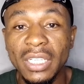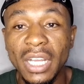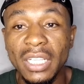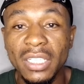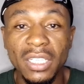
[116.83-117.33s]

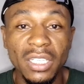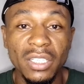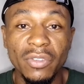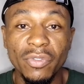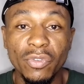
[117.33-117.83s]
That
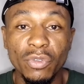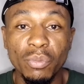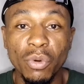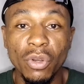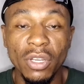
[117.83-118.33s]
is
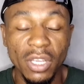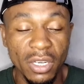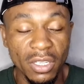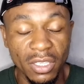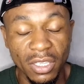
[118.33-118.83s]
football,
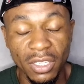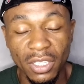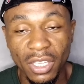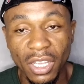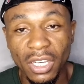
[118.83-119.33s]

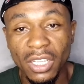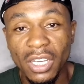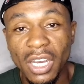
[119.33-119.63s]
anything can